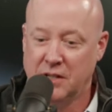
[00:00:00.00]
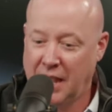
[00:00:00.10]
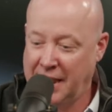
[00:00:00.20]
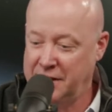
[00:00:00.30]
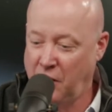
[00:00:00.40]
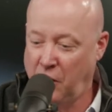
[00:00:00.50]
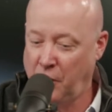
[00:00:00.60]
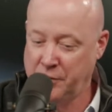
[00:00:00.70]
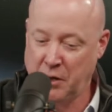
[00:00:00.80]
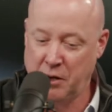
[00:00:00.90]
and
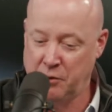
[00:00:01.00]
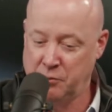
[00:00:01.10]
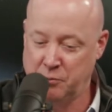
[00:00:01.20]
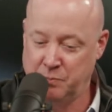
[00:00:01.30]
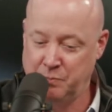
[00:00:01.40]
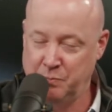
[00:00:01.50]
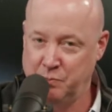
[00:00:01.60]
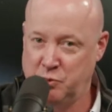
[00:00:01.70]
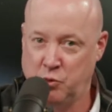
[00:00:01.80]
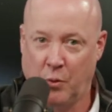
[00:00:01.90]
although
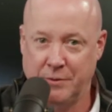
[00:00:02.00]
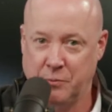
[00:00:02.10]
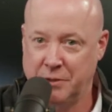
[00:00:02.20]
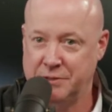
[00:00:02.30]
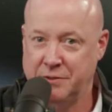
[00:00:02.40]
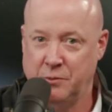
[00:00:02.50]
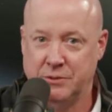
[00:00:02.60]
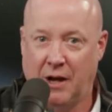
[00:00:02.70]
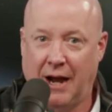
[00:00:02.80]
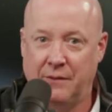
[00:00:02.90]
Jordan was
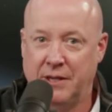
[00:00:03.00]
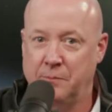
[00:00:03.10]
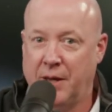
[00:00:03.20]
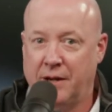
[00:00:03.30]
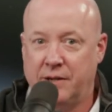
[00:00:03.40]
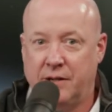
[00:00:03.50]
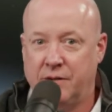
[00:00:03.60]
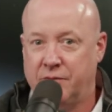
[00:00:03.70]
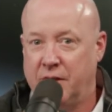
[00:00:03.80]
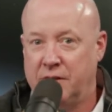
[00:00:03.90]
was highly
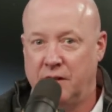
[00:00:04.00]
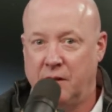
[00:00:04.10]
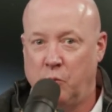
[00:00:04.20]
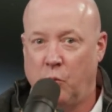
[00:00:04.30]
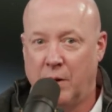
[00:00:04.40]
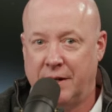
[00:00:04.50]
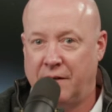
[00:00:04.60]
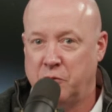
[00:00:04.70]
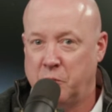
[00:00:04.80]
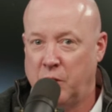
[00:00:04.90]
competitive and, and wanted
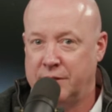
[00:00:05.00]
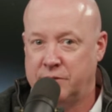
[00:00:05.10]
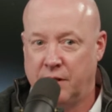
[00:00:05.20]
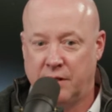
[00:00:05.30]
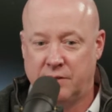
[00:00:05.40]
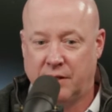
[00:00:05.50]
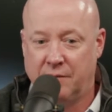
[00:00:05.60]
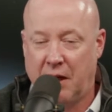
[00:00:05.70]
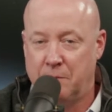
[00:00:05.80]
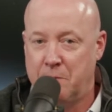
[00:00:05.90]
everyone to to
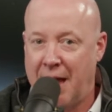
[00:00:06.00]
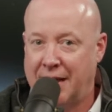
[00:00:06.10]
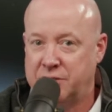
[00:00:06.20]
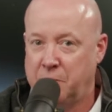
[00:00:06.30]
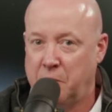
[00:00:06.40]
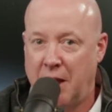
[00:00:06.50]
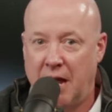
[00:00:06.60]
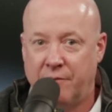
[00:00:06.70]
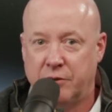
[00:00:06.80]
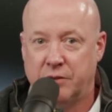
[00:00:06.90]
give out maximum
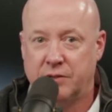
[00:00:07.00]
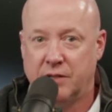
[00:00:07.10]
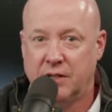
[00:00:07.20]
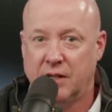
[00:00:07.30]
effort.